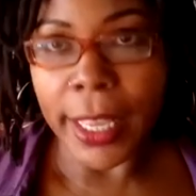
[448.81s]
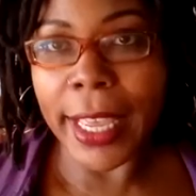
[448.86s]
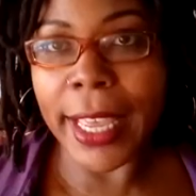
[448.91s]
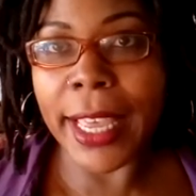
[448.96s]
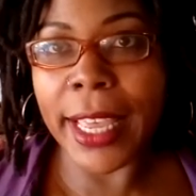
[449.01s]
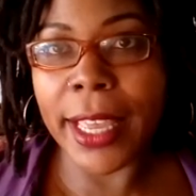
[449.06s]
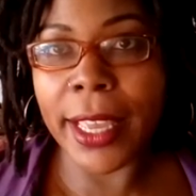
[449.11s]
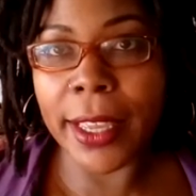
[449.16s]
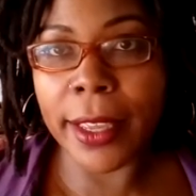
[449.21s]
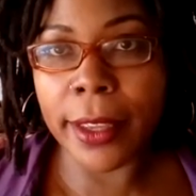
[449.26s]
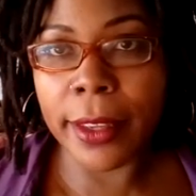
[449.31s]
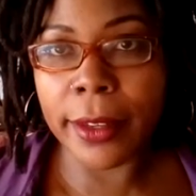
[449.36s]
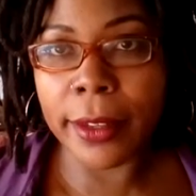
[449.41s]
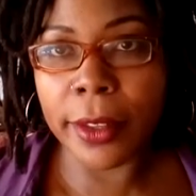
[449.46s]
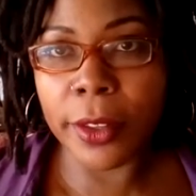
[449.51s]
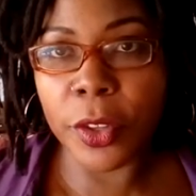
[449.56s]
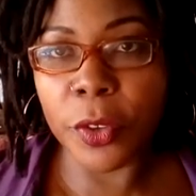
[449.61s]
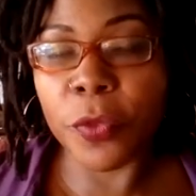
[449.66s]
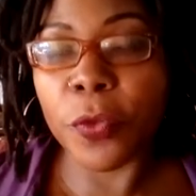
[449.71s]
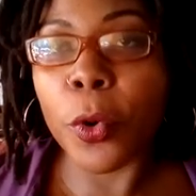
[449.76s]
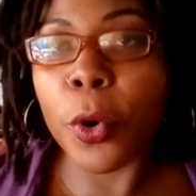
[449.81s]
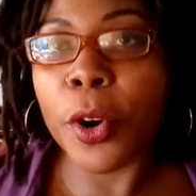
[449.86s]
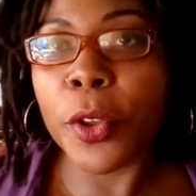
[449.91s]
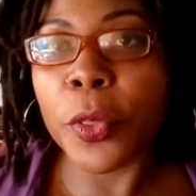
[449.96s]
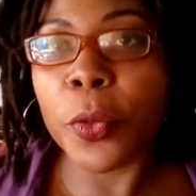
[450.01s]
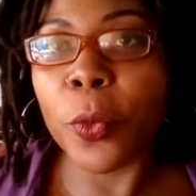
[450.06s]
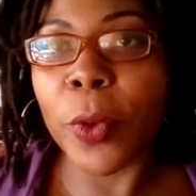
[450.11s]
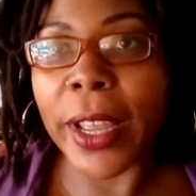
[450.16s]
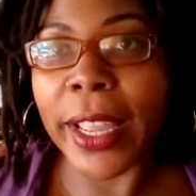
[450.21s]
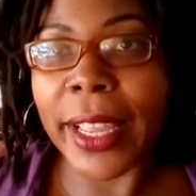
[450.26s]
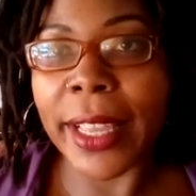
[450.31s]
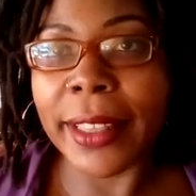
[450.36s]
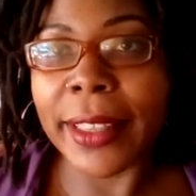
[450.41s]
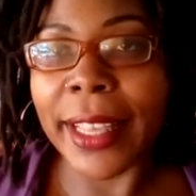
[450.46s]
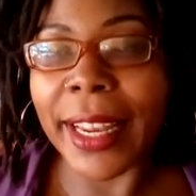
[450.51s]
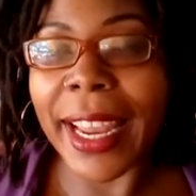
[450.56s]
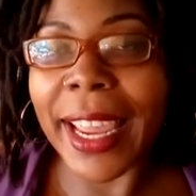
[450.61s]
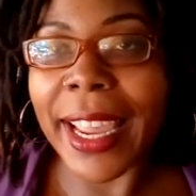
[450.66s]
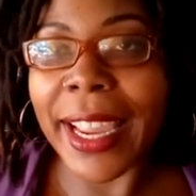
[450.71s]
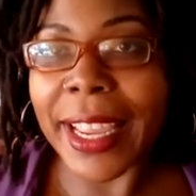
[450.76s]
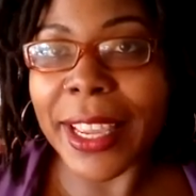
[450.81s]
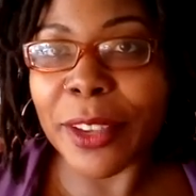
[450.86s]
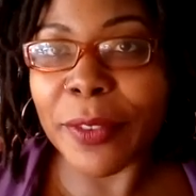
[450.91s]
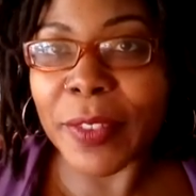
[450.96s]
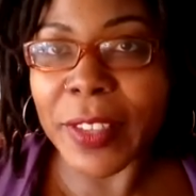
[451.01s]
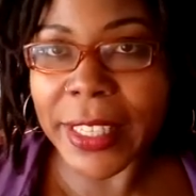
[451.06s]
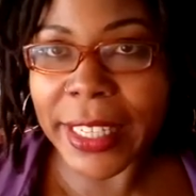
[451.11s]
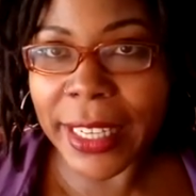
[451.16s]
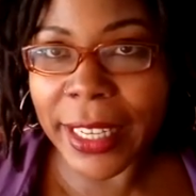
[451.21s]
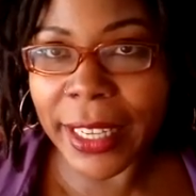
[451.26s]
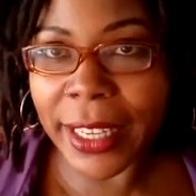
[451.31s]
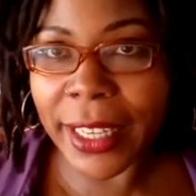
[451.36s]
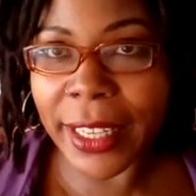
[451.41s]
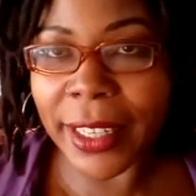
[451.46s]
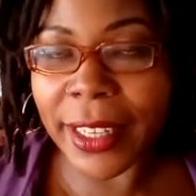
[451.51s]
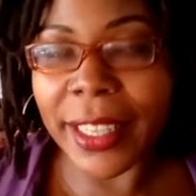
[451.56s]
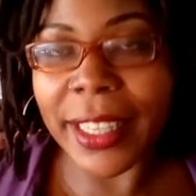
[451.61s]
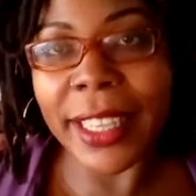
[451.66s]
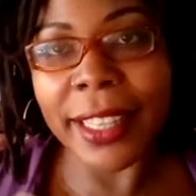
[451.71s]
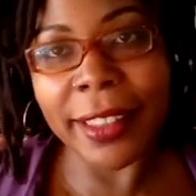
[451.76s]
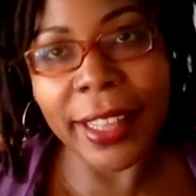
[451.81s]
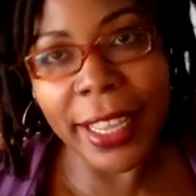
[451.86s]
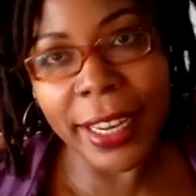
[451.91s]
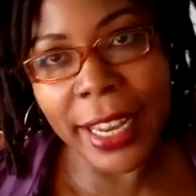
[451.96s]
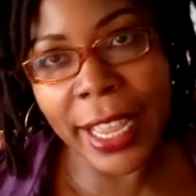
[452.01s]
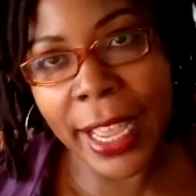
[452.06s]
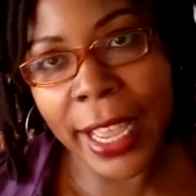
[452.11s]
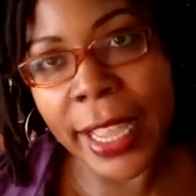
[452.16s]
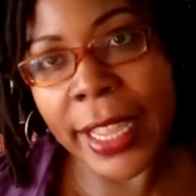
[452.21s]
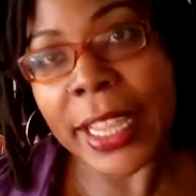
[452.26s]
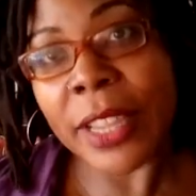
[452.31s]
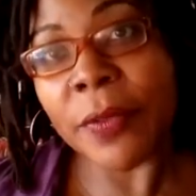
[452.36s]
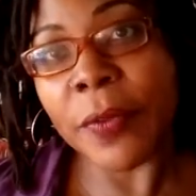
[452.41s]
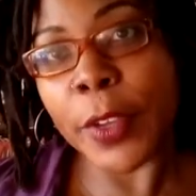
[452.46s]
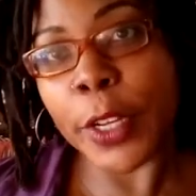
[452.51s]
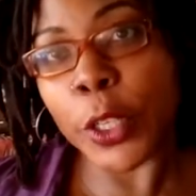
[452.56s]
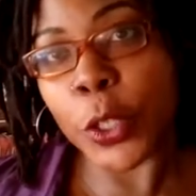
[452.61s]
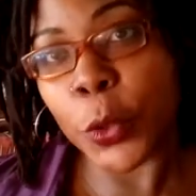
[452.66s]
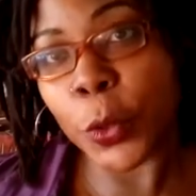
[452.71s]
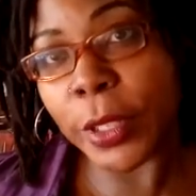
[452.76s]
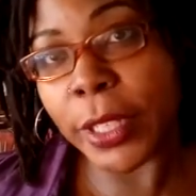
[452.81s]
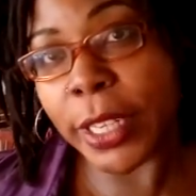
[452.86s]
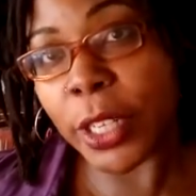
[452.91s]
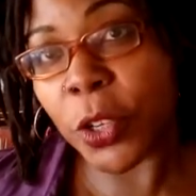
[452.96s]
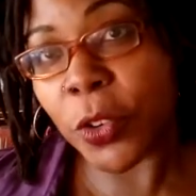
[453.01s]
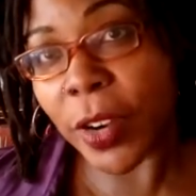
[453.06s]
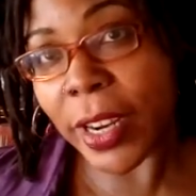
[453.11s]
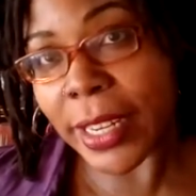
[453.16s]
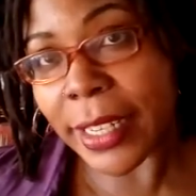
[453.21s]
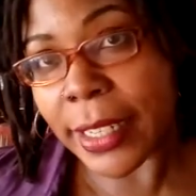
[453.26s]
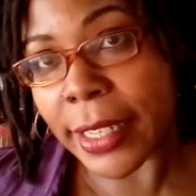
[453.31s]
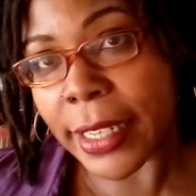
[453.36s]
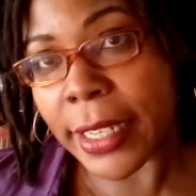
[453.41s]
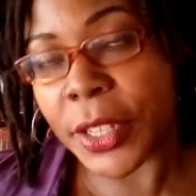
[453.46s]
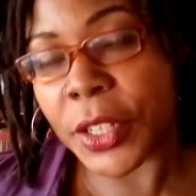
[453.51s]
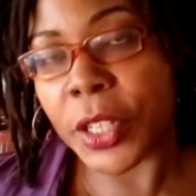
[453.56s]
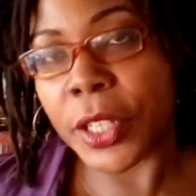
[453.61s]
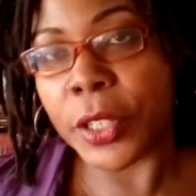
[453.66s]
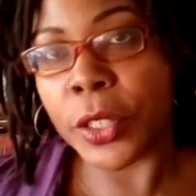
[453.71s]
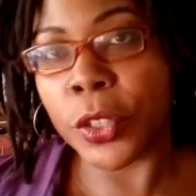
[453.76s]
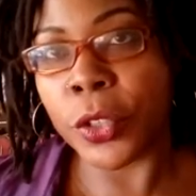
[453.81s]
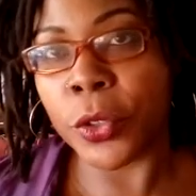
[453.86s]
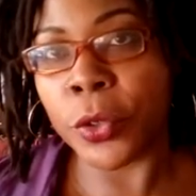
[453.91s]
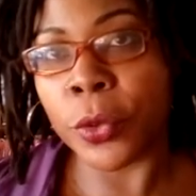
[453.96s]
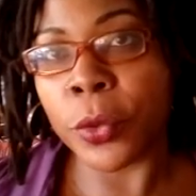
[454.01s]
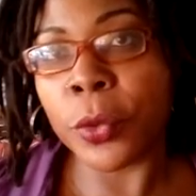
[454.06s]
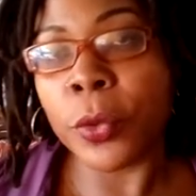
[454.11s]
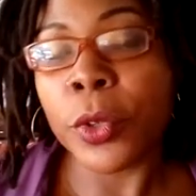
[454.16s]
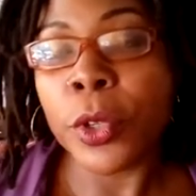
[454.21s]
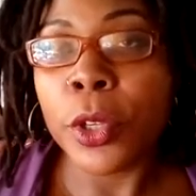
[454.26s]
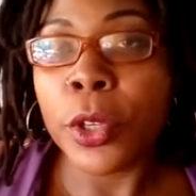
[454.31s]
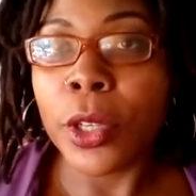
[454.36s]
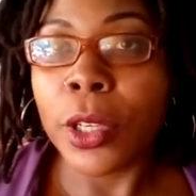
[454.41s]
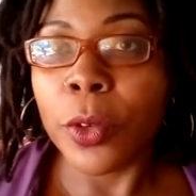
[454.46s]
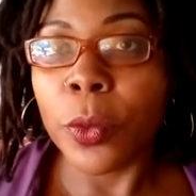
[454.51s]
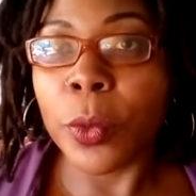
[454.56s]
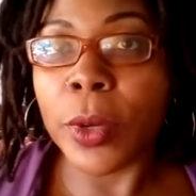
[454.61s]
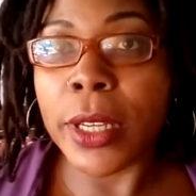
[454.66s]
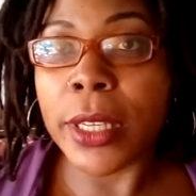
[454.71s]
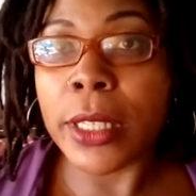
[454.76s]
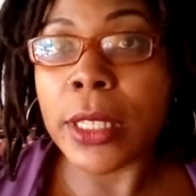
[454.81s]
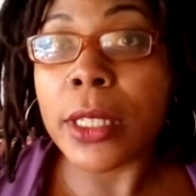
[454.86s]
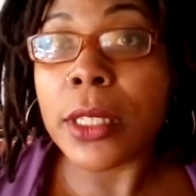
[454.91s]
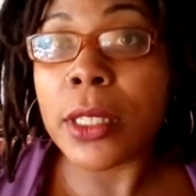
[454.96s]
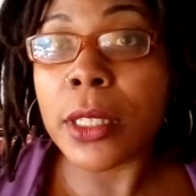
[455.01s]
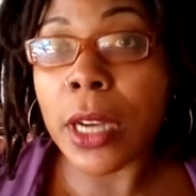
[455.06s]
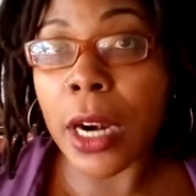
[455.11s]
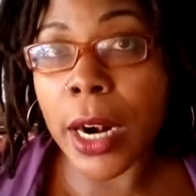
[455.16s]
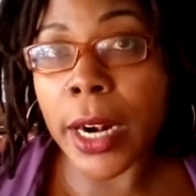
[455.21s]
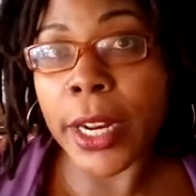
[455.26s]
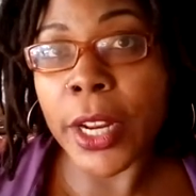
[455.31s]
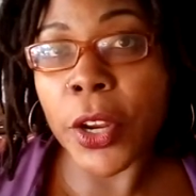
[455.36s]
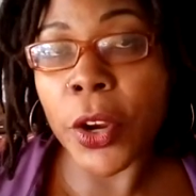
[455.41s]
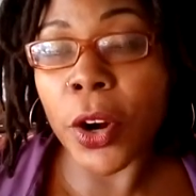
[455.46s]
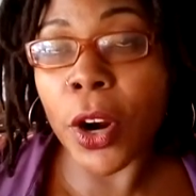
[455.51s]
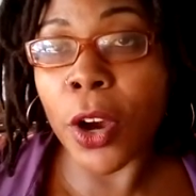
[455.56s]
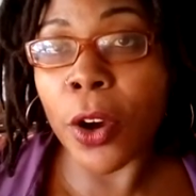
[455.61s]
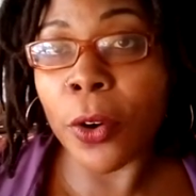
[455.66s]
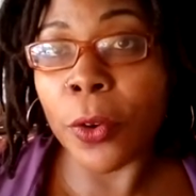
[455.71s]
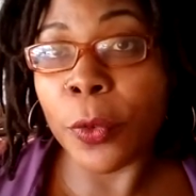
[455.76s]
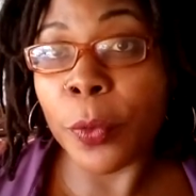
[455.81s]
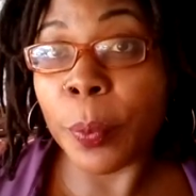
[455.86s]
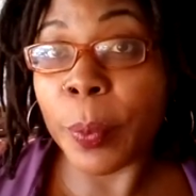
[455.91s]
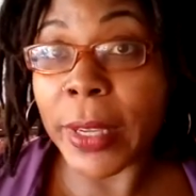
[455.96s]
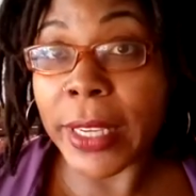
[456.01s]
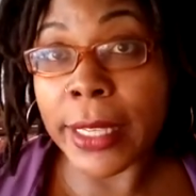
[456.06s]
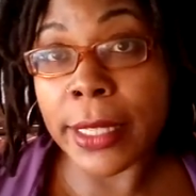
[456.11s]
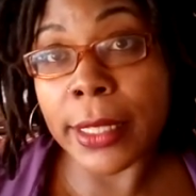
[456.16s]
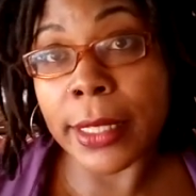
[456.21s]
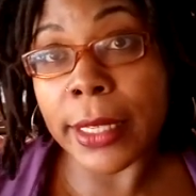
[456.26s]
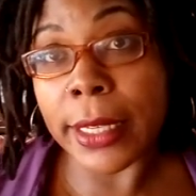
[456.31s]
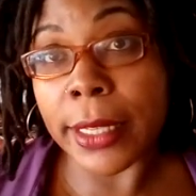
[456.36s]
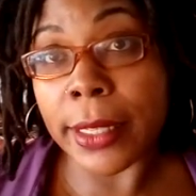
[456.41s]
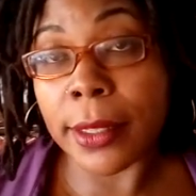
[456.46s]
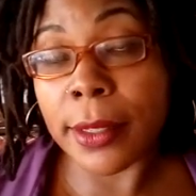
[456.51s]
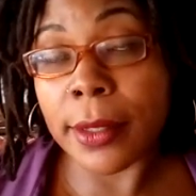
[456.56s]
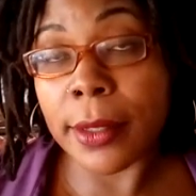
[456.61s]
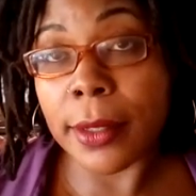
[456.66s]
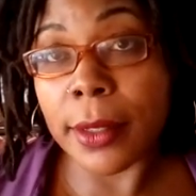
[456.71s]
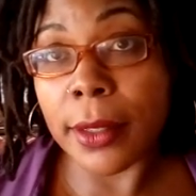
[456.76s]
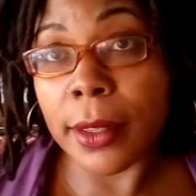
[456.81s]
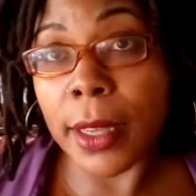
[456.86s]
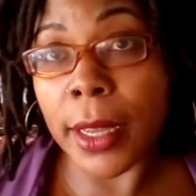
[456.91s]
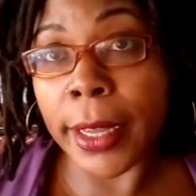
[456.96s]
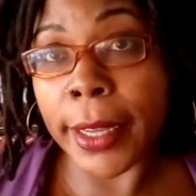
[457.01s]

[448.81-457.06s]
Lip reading: And the fourth way that I have seen and that I eventually transitioned to was starting your own business.